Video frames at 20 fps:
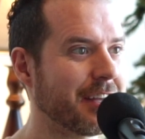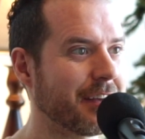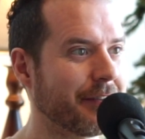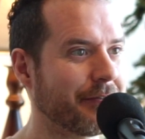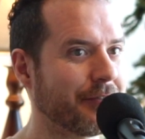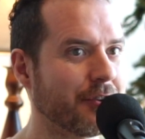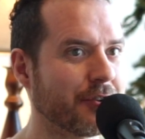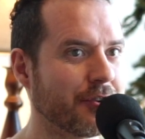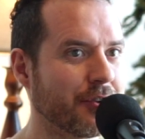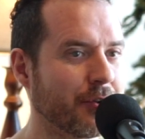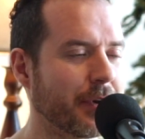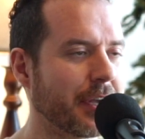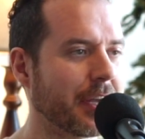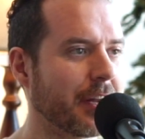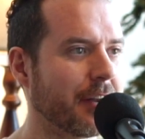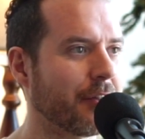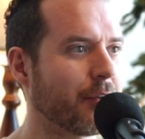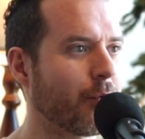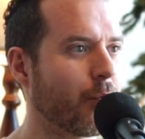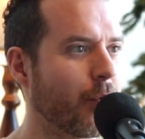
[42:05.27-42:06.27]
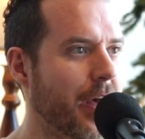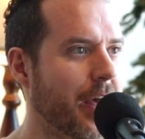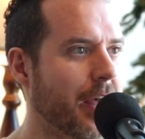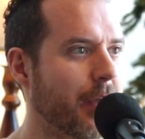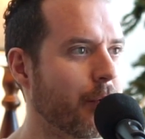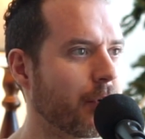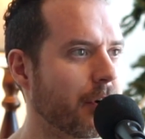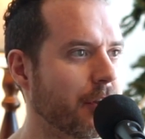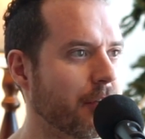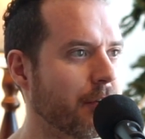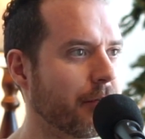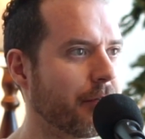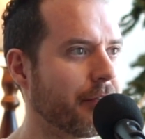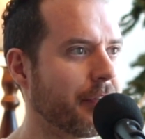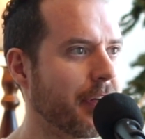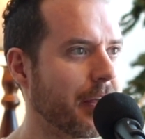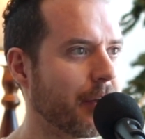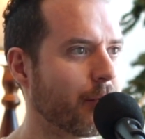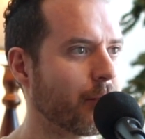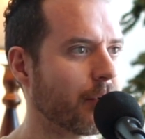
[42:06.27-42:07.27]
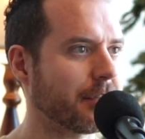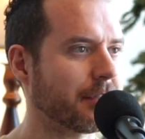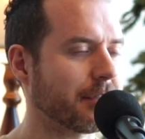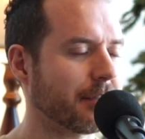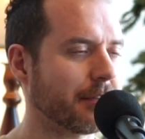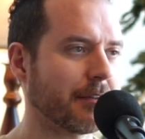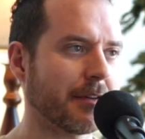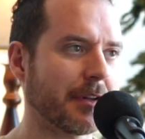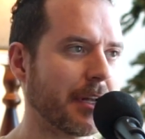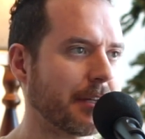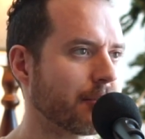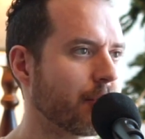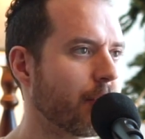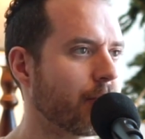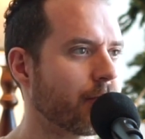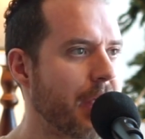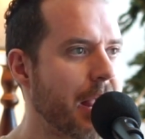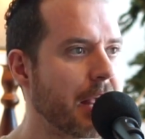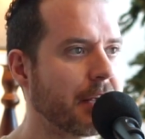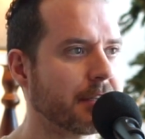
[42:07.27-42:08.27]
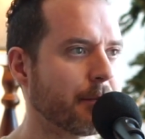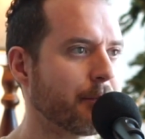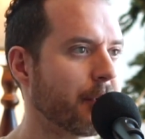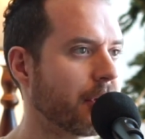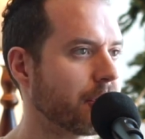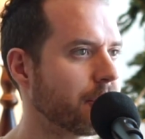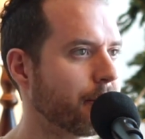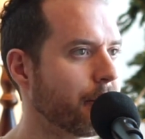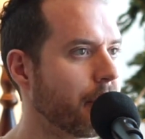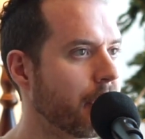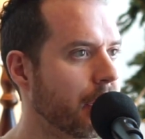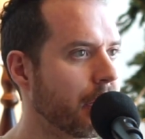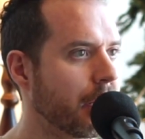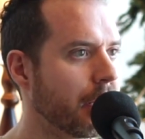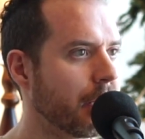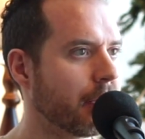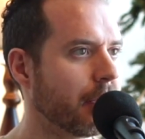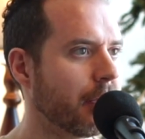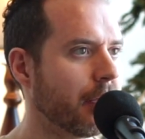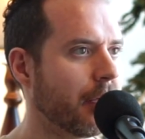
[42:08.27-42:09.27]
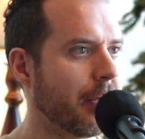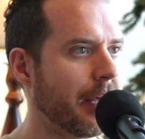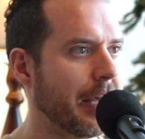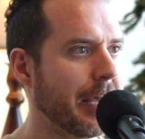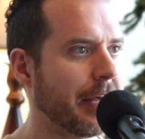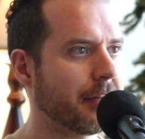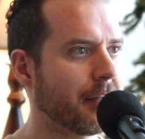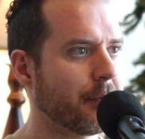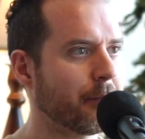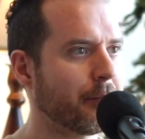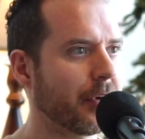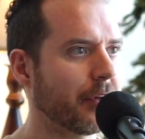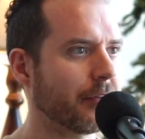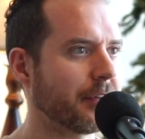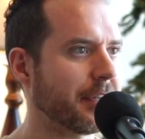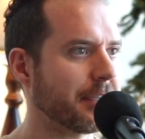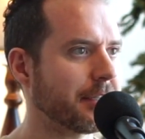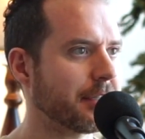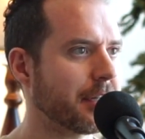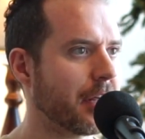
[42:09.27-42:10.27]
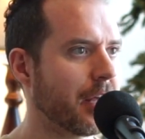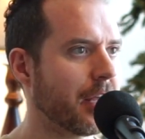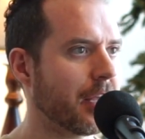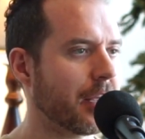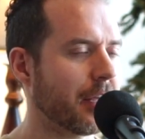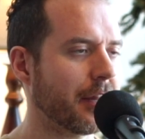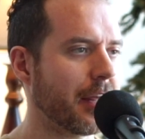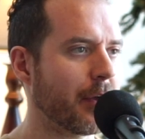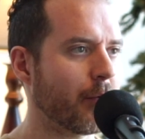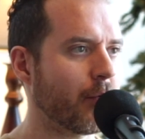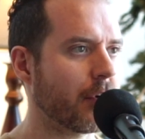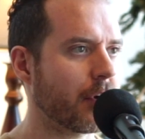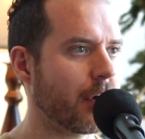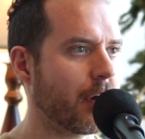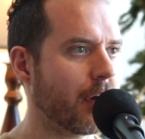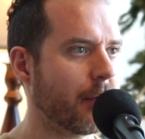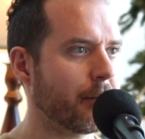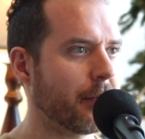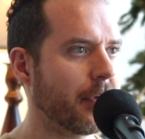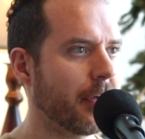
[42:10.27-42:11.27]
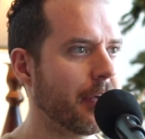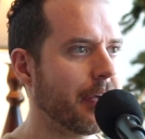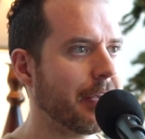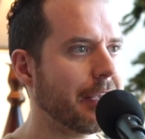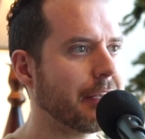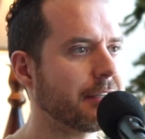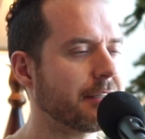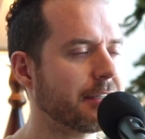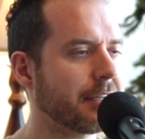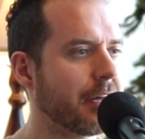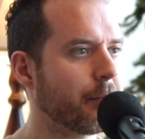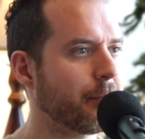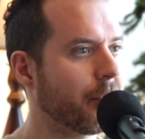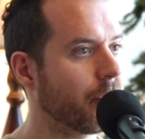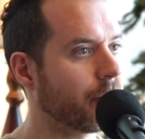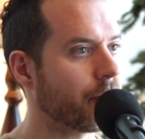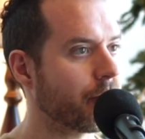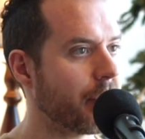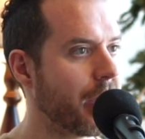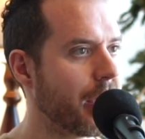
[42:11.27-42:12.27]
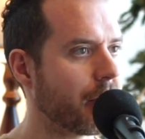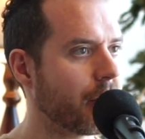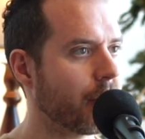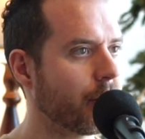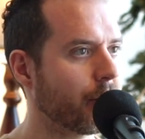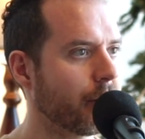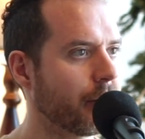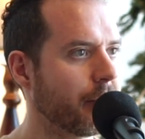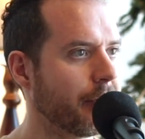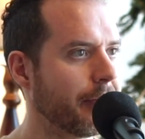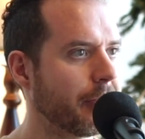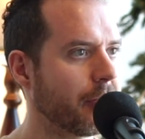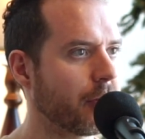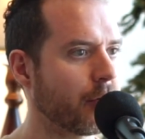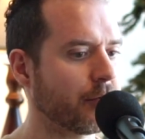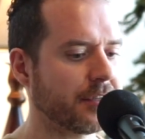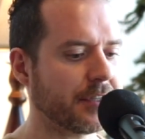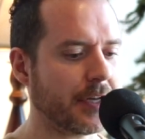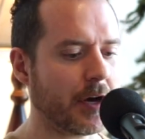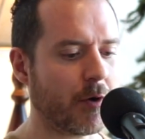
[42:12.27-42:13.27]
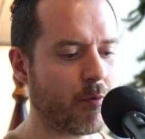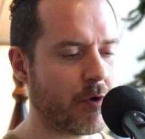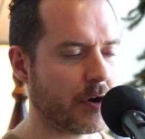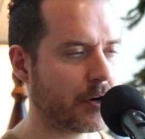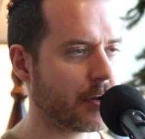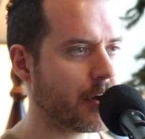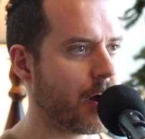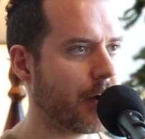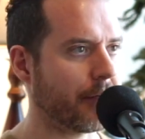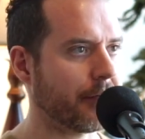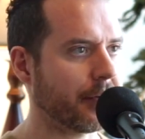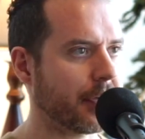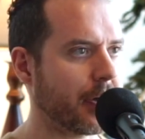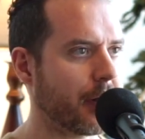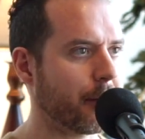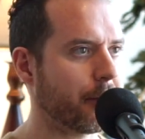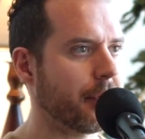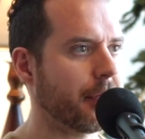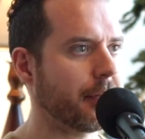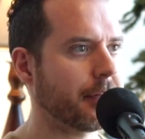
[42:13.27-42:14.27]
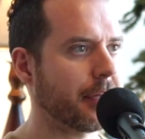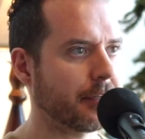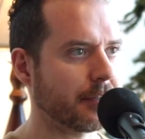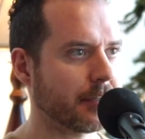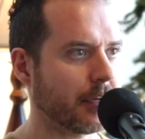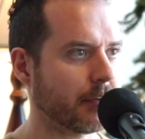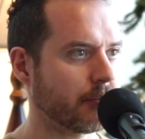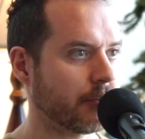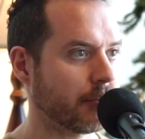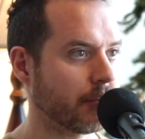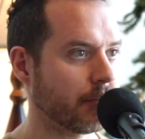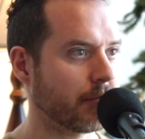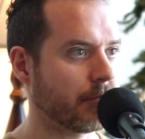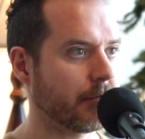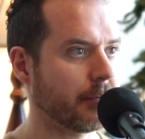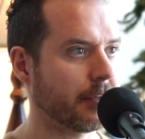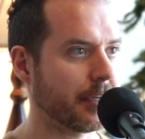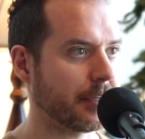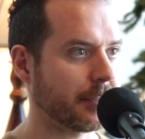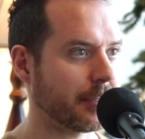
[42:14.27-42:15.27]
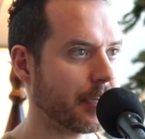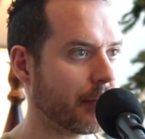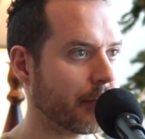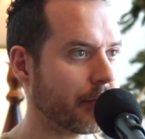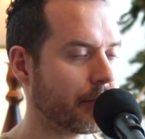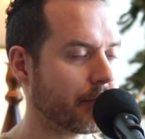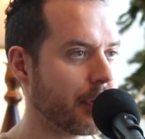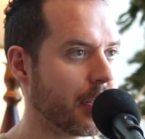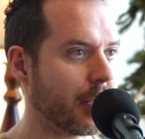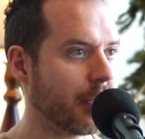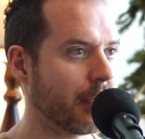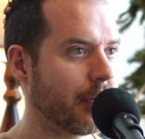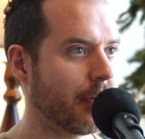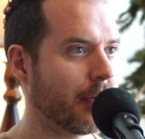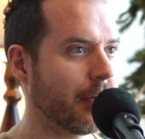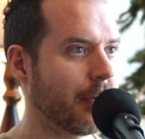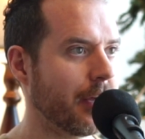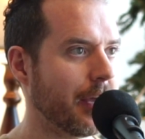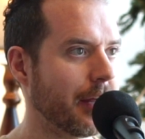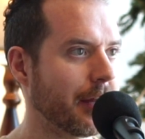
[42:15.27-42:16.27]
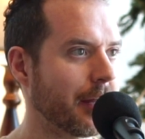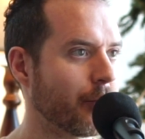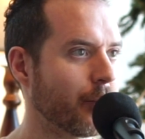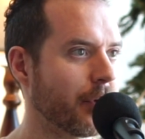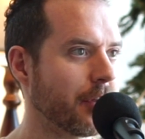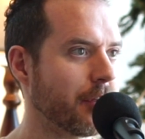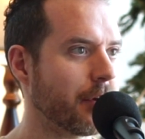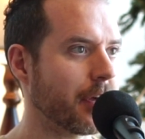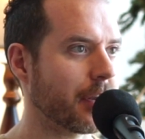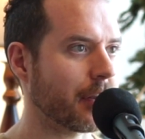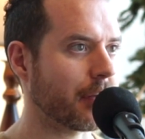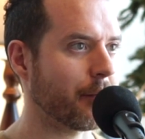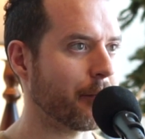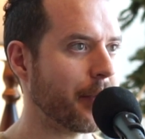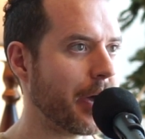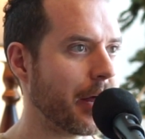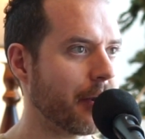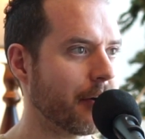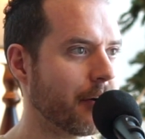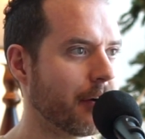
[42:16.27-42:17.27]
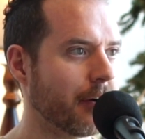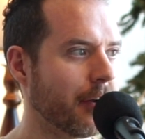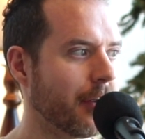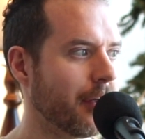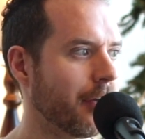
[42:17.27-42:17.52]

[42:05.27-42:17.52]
if you're doing it in the way where you think, where it's, let's go raise a bunch of money and then build this thing and they will come. Instead, build a rhino. Sell 1 coffee cup, then sell 2, then sell 3. And then when you hit a competitor,